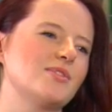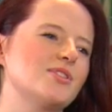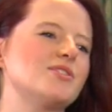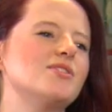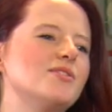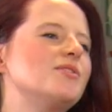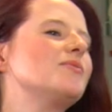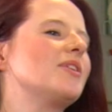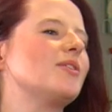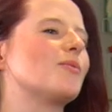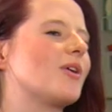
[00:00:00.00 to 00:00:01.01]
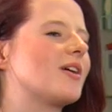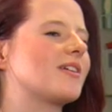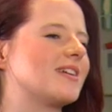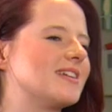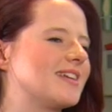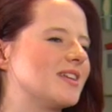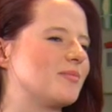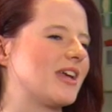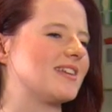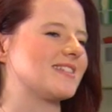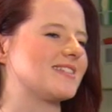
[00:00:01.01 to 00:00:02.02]
just doing your work on a daily
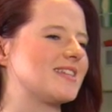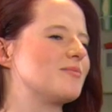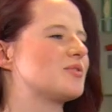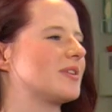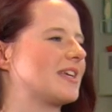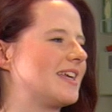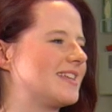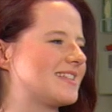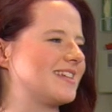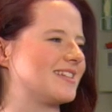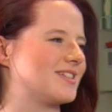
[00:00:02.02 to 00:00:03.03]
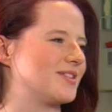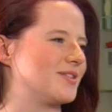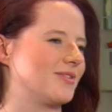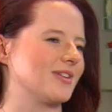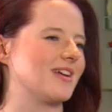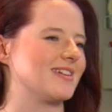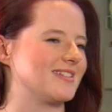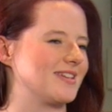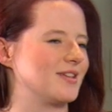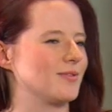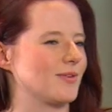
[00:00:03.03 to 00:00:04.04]
basis seems really easy until you realize
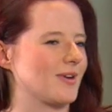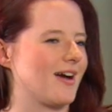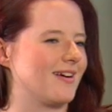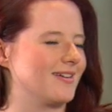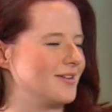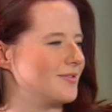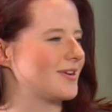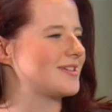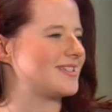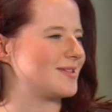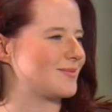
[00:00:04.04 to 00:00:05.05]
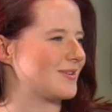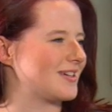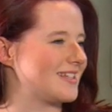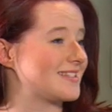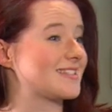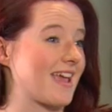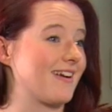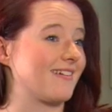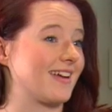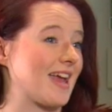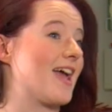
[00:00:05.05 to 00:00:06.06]
that you are not a new nurse anymore, and it's
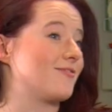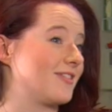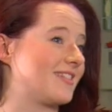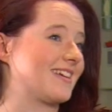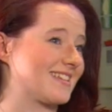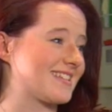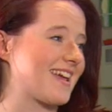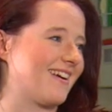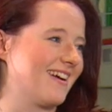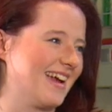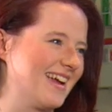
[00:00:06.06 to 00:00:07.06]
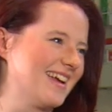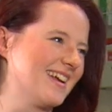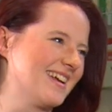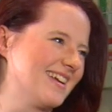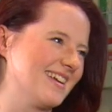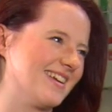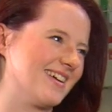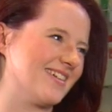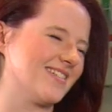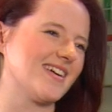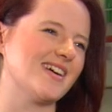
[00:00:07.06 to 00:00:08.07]
scary. Everything is scary, you
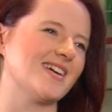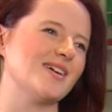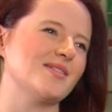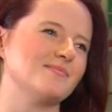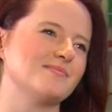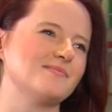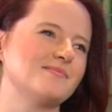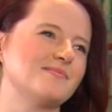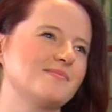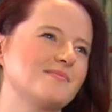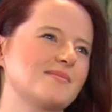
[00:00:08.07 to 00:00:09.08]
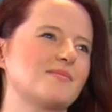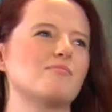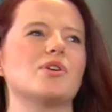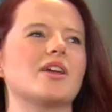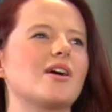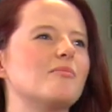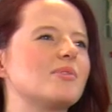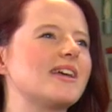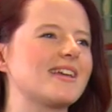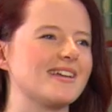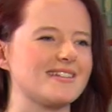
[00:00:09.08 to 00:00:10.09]
know. Putting on
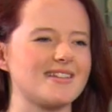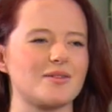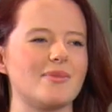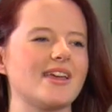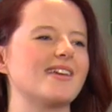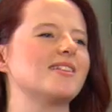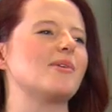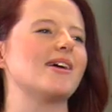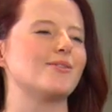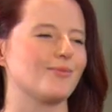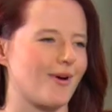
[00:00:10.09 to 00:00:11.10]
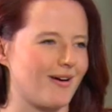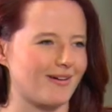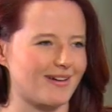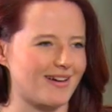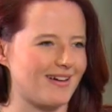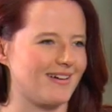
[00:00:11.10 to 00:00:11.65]
blankets, like making the bed wrong,